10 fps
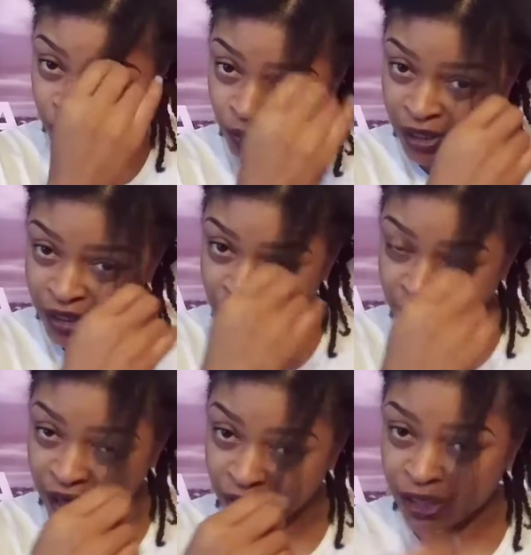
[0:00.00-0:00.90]
for me
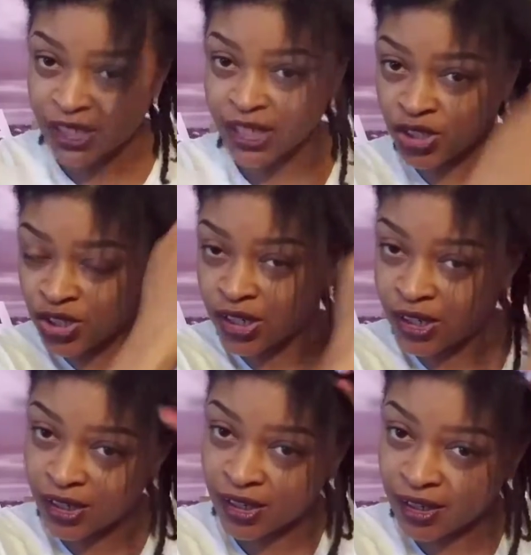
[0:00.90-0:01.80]
to have
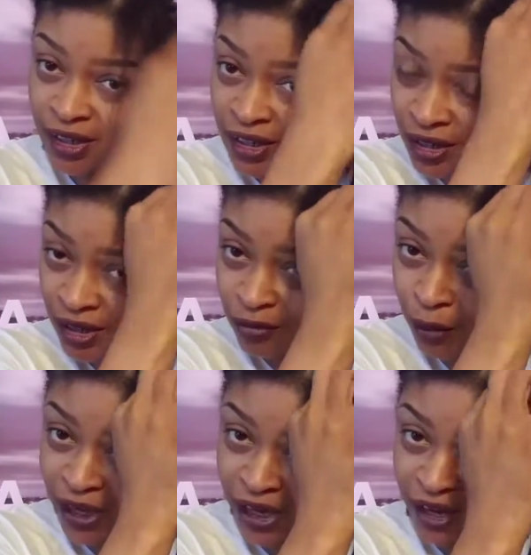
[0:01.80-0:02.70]
retention
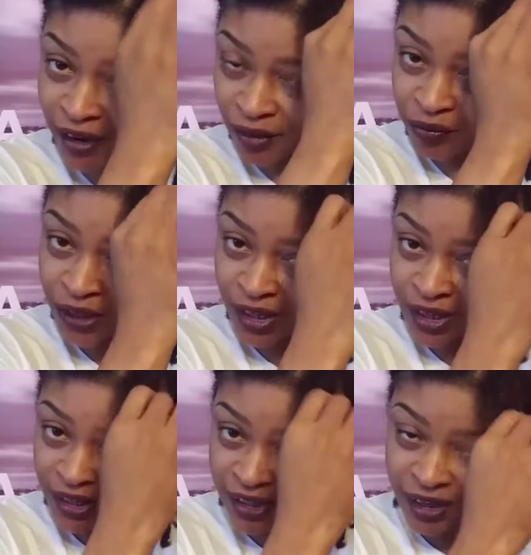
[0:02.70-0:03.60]
of my hair.
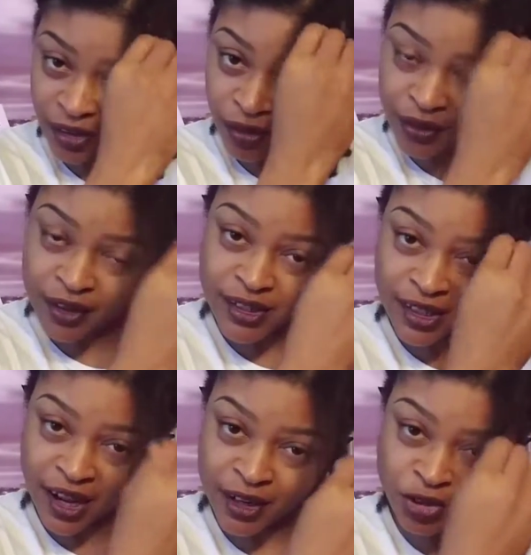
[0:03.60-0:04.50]
Now I know there's
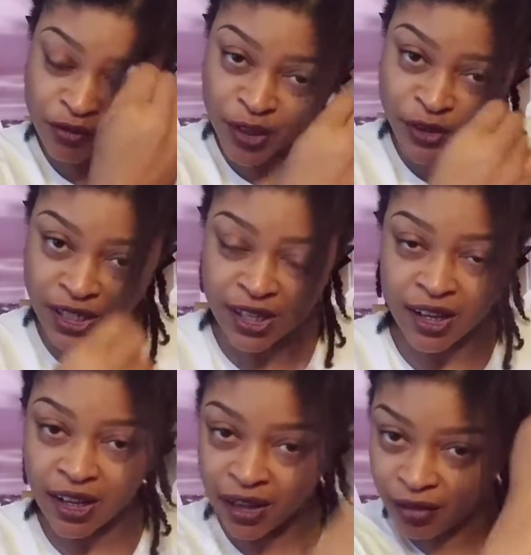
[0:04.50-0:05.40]
the
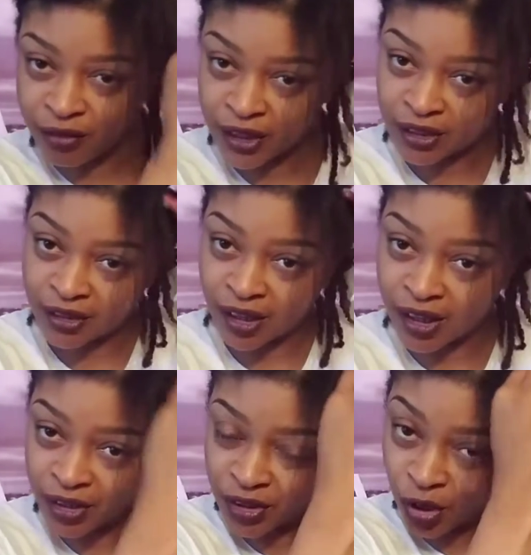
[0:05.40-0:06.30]
controversy of
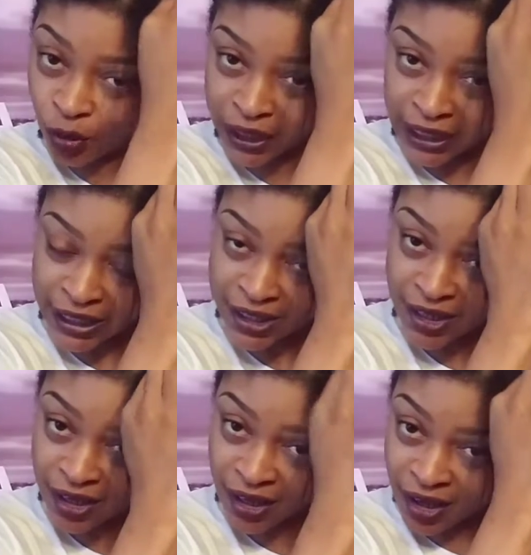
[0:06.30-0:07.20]
no
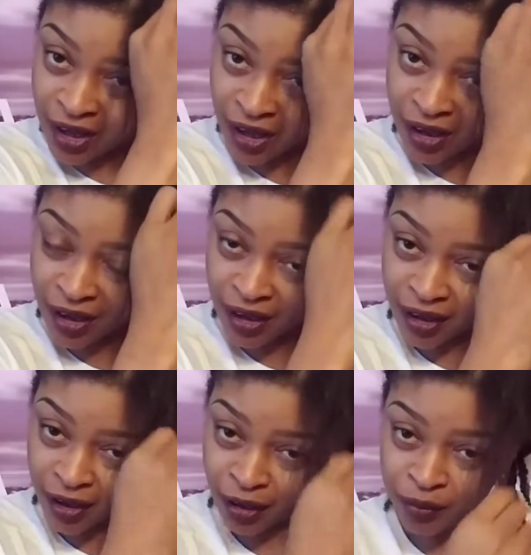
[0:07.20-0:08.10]
heat,
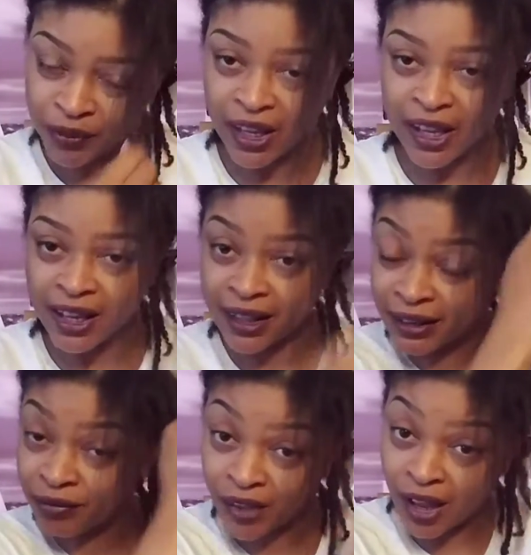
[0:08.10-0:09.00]

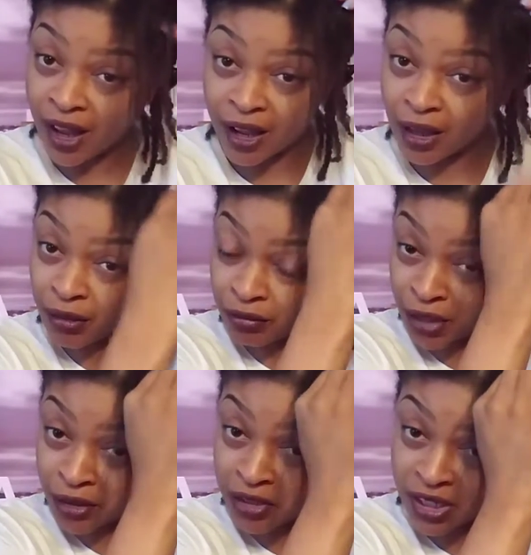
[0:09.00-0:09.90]
and
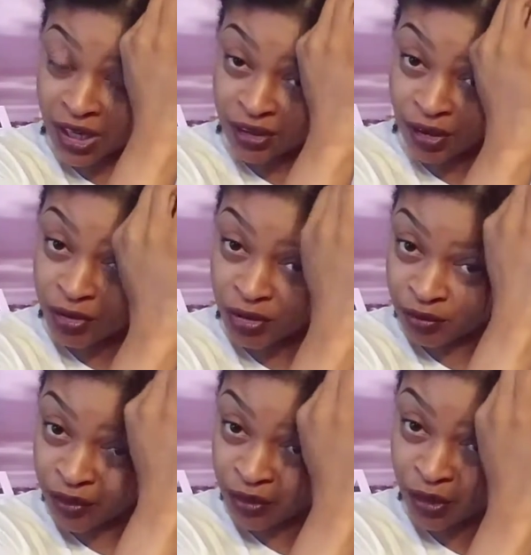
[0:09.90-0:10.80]
I understand those
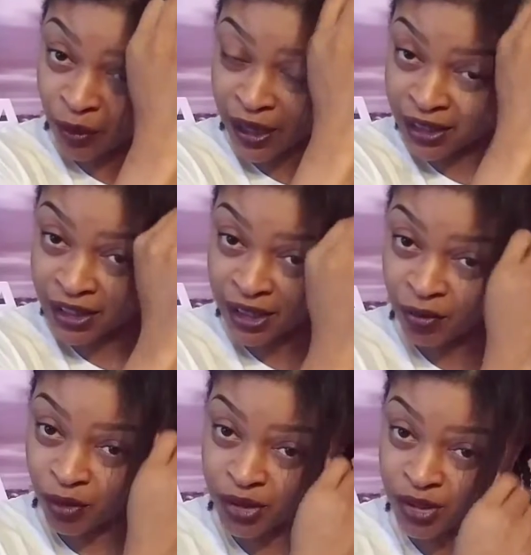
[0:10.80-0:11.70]
who feel the way that
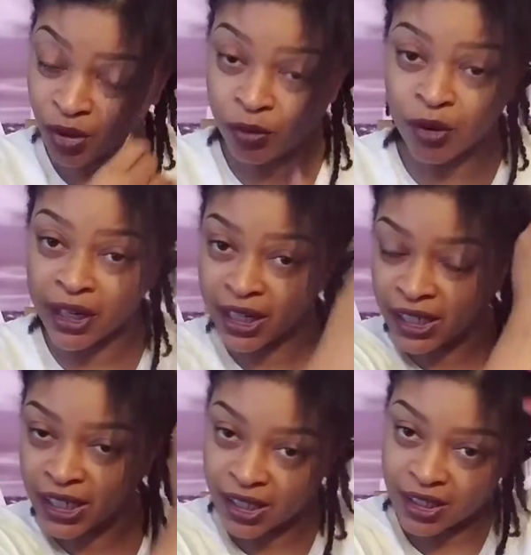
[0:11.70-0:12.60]
they don't want
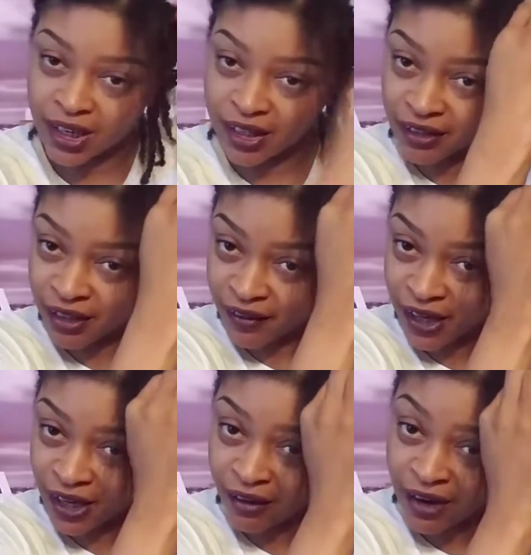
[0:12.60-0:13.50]
any heat in
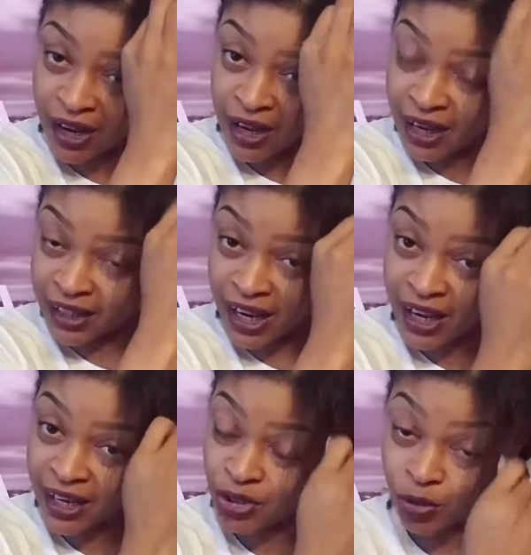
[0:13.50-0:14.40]
their hair. And
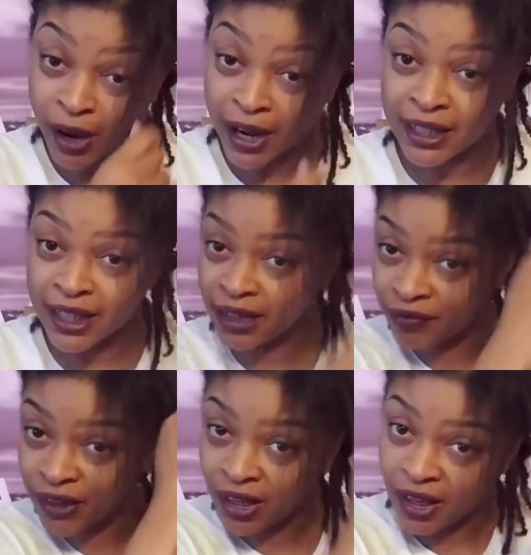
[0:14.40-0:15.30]
I tried
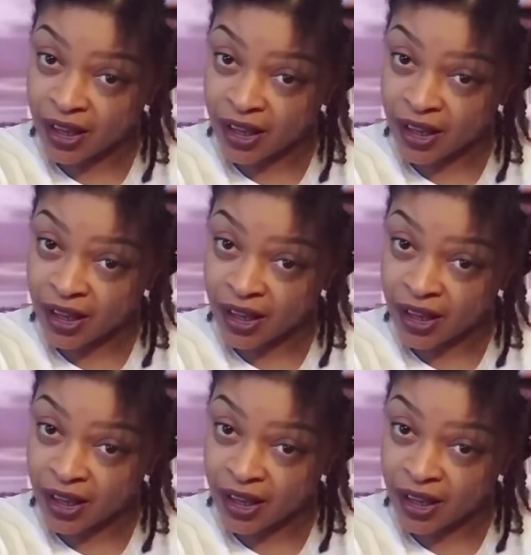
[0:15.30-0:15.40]
it,